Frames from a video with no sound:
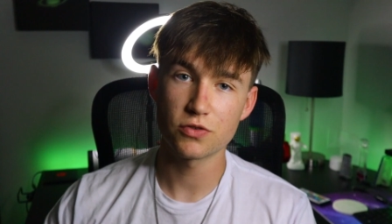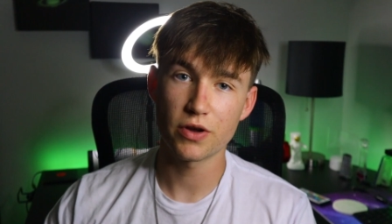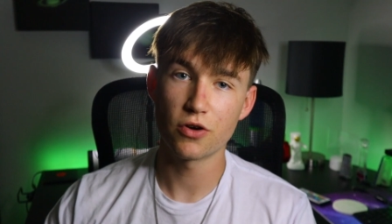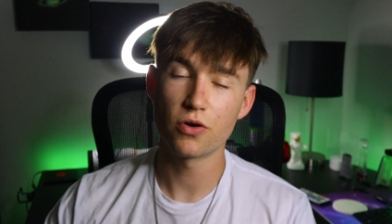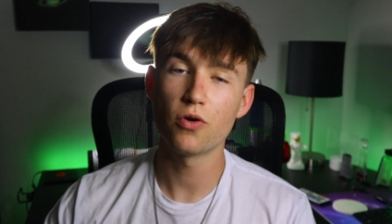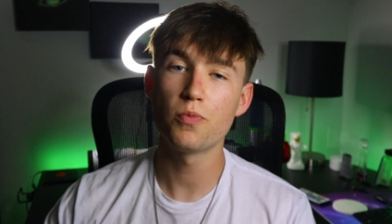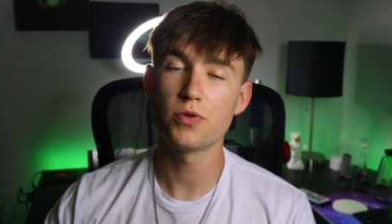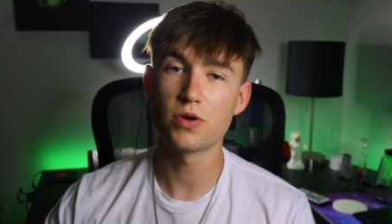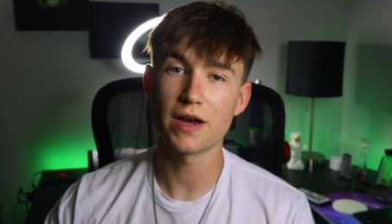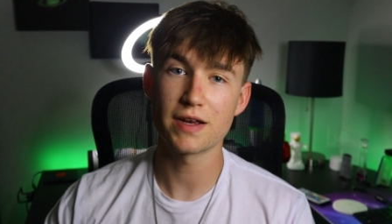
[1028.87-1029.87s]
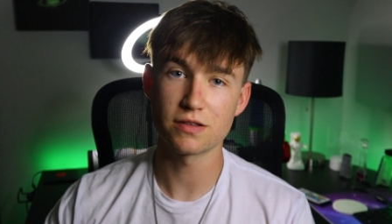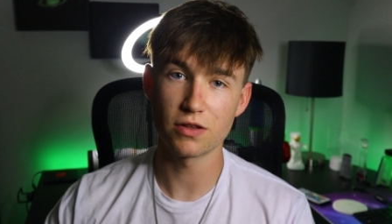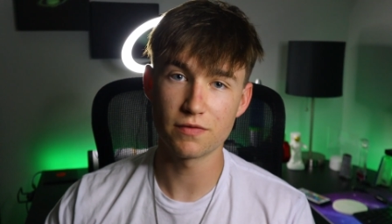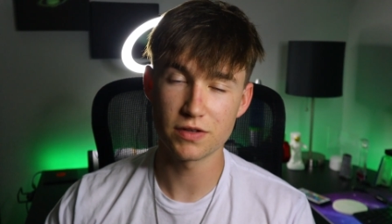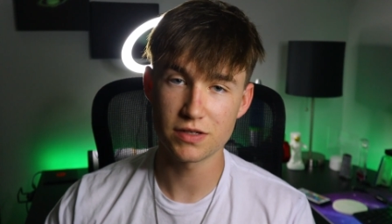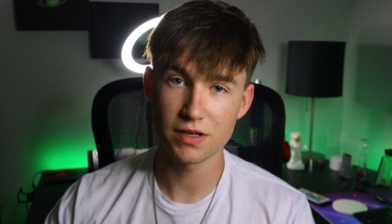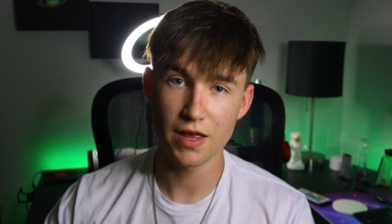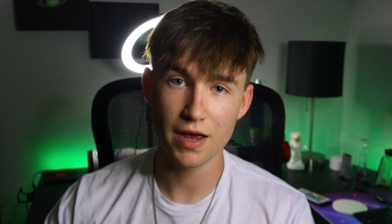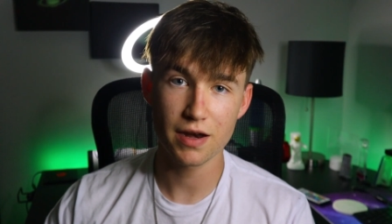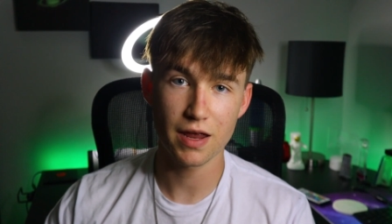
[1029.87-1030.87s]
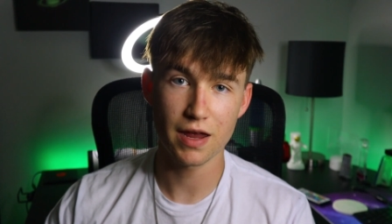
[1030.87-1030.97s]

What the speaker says: So I hope you guys love to see that,